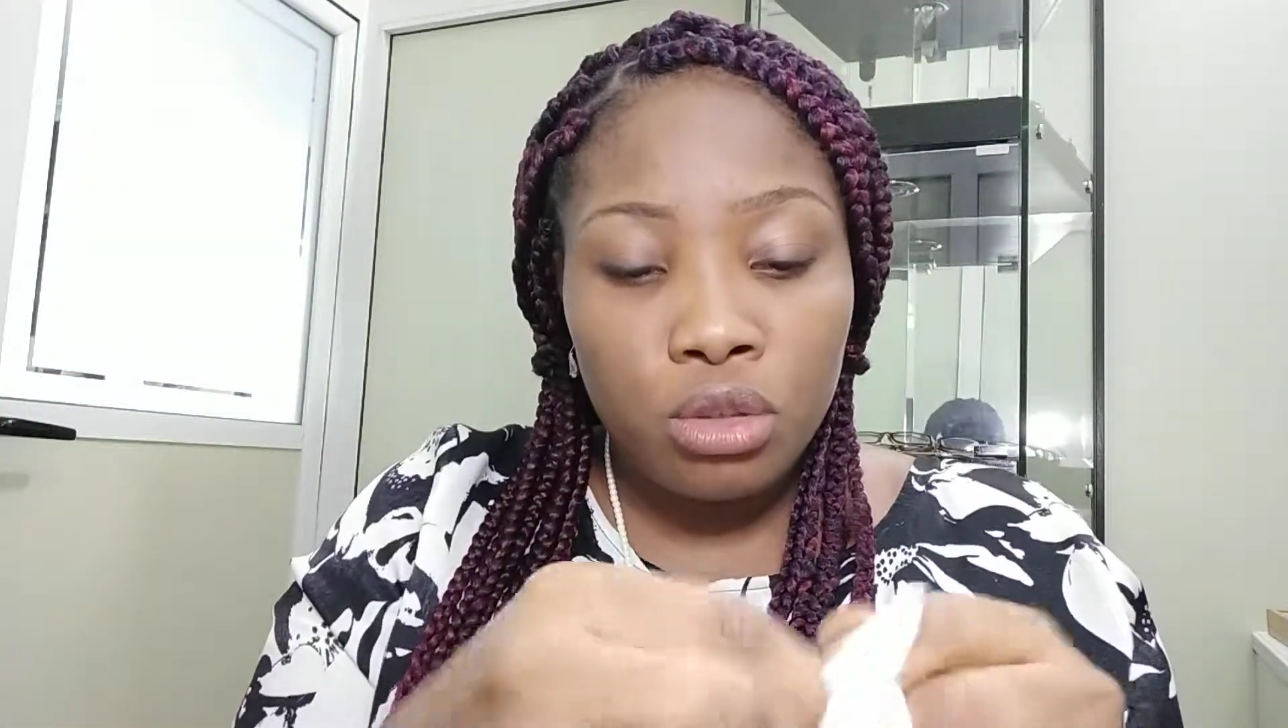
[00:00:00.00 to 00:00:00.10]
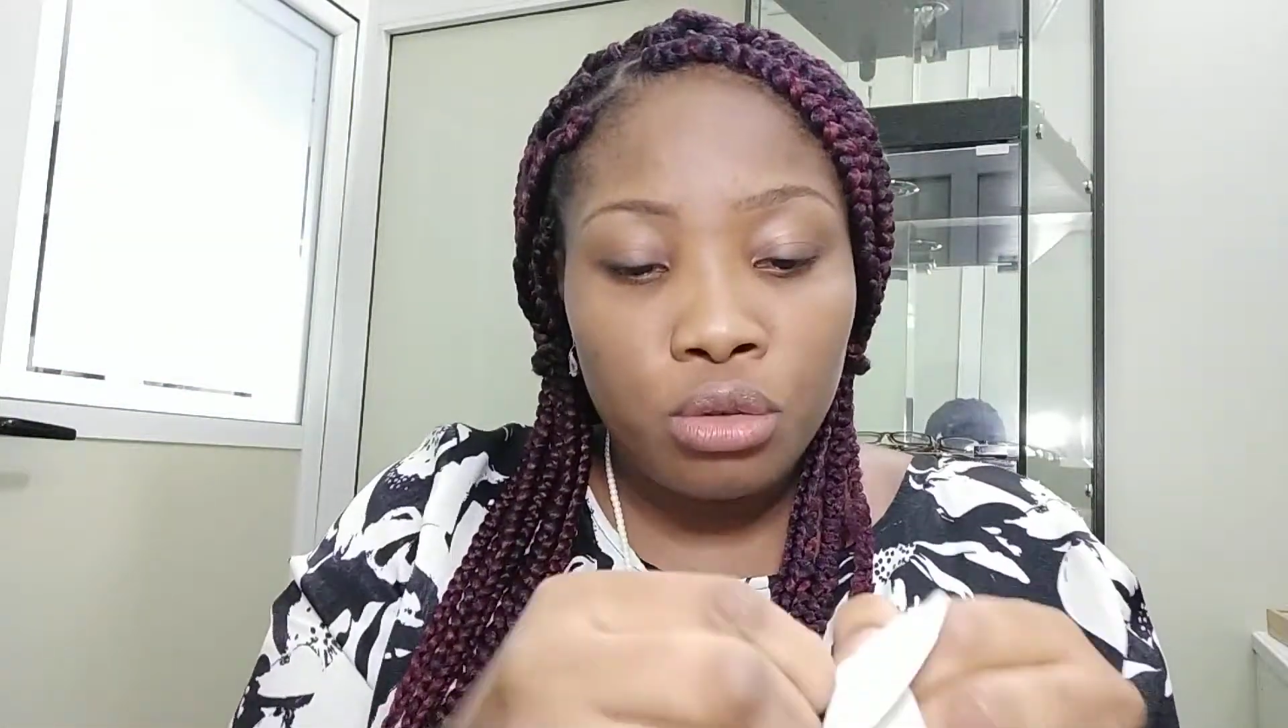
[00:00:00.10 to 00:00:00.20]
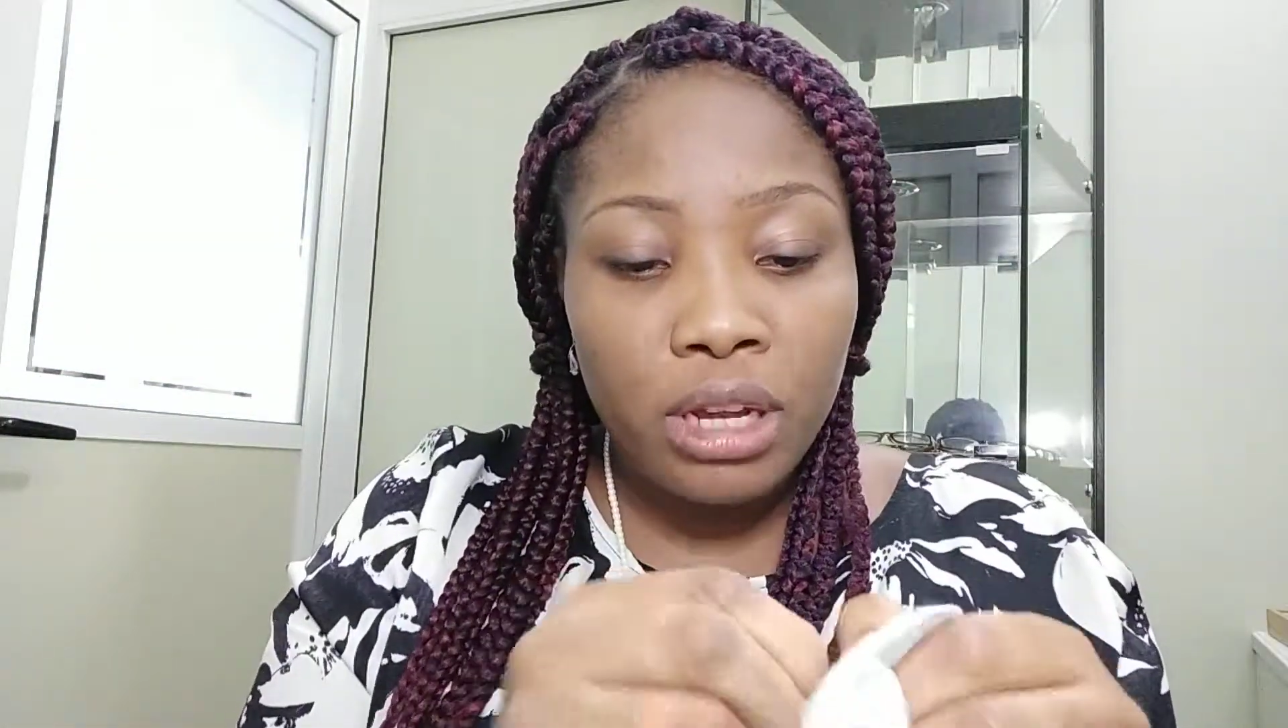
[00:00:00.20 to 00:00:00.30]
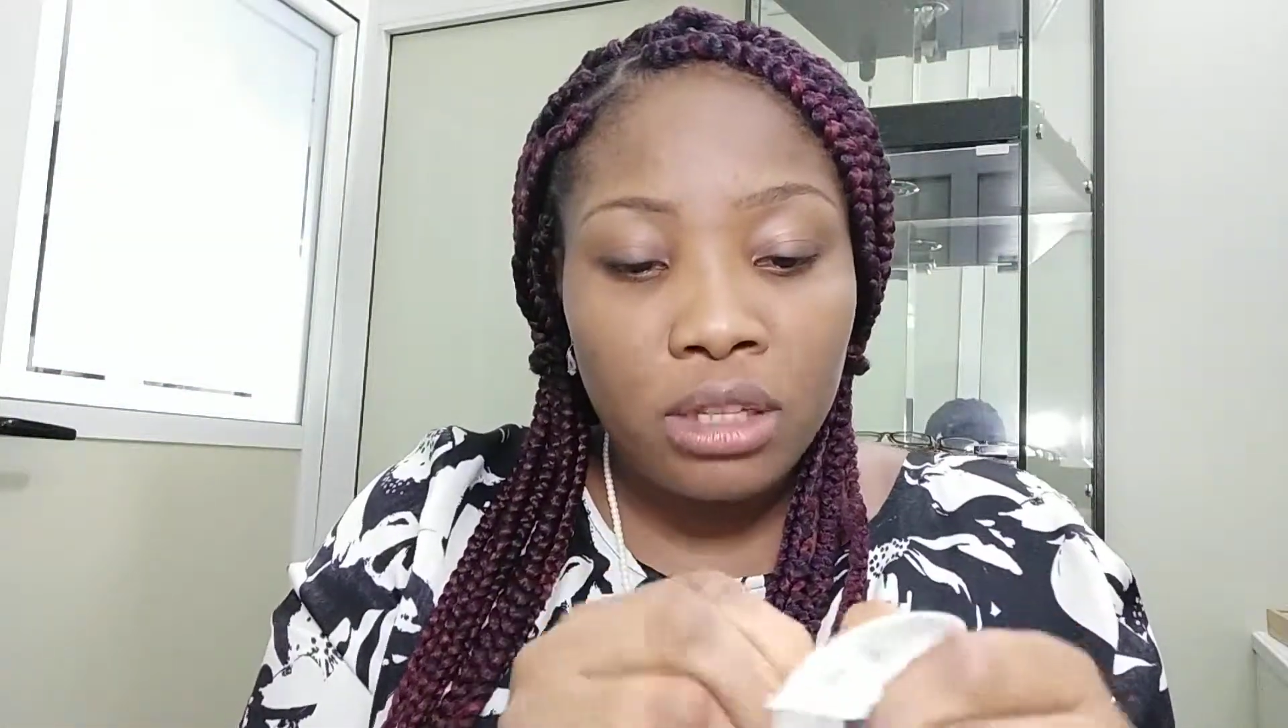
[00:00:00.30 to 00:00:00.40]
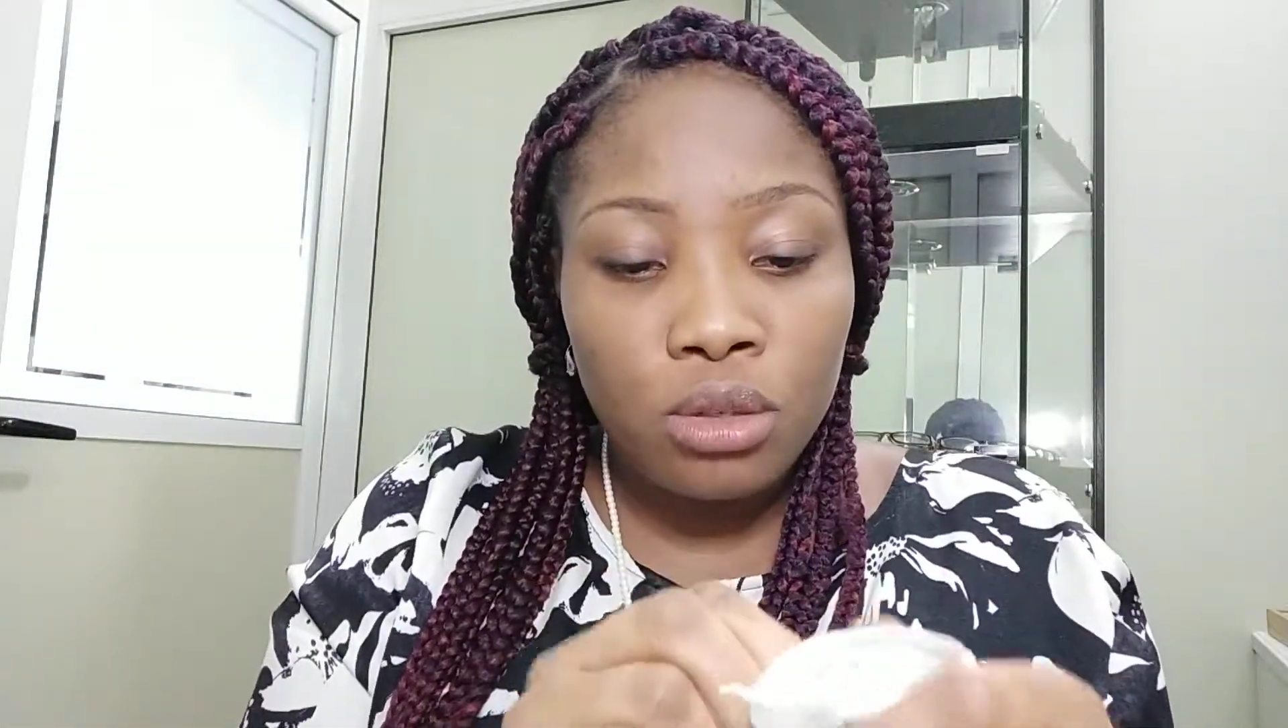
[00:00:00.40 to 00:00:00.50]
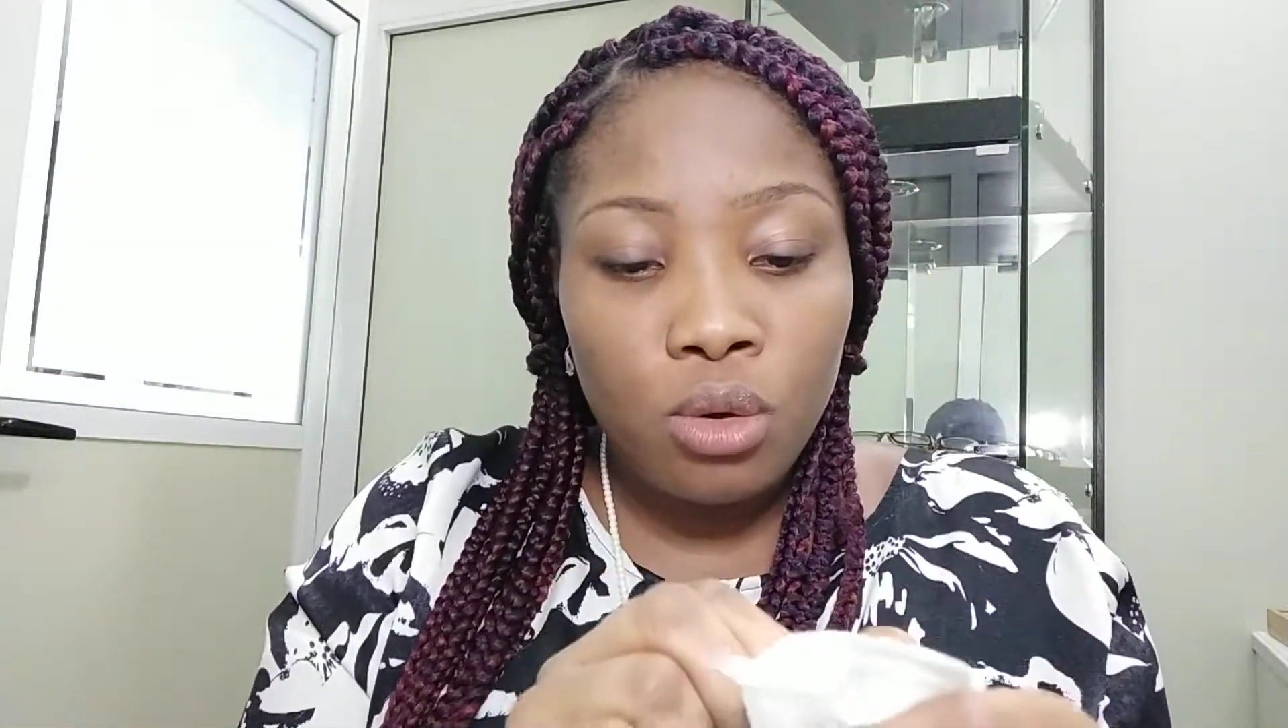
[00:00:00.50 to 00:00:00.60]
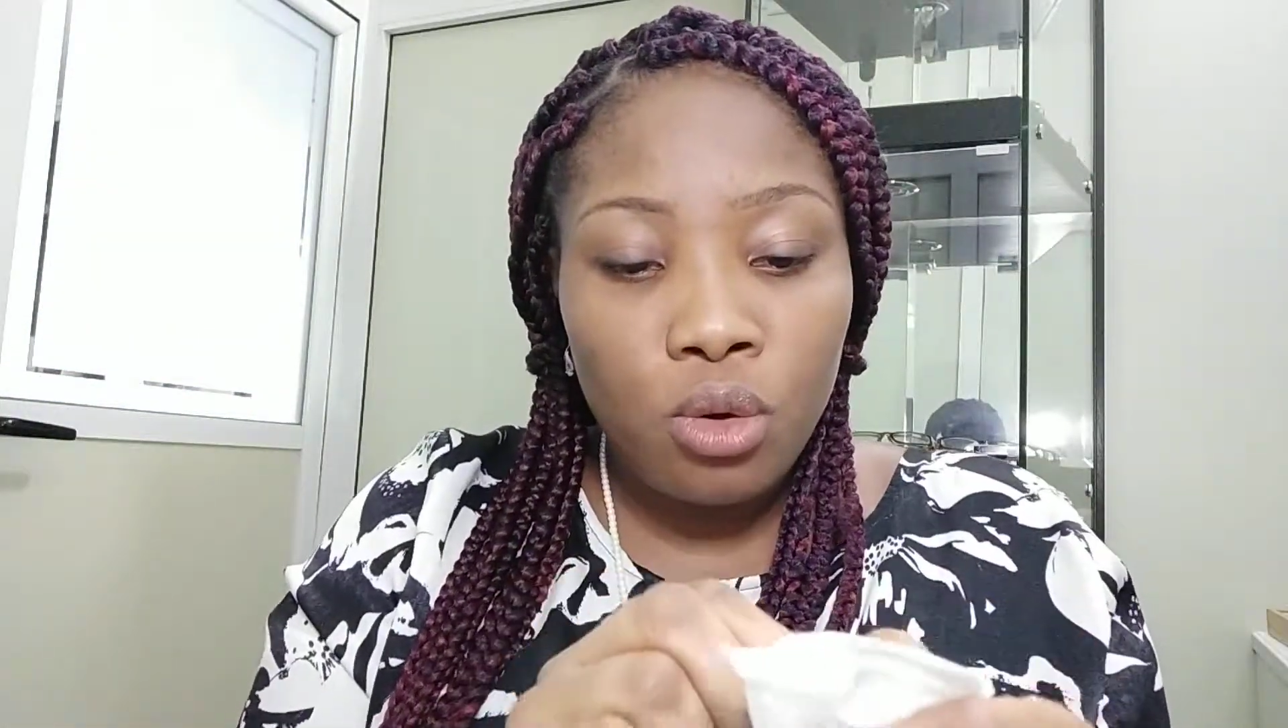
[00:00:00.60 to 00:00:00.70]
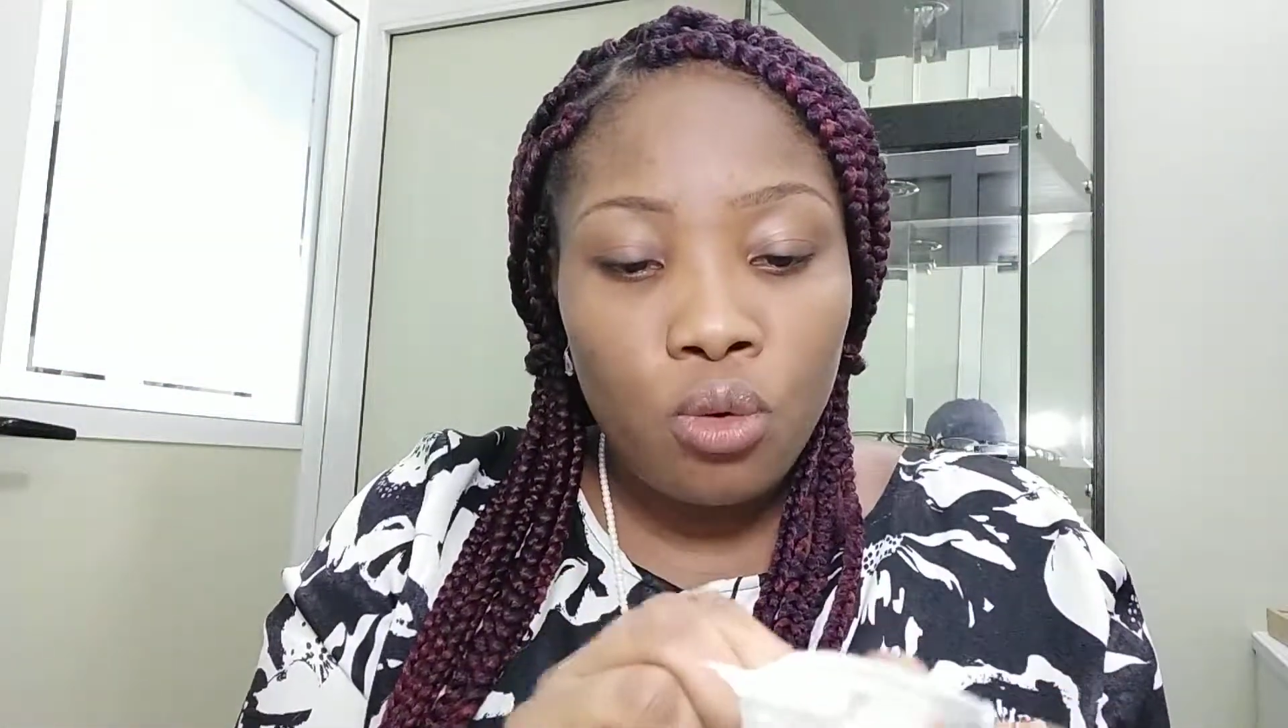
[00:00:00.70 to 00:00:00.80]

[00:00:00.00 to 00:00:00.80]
try to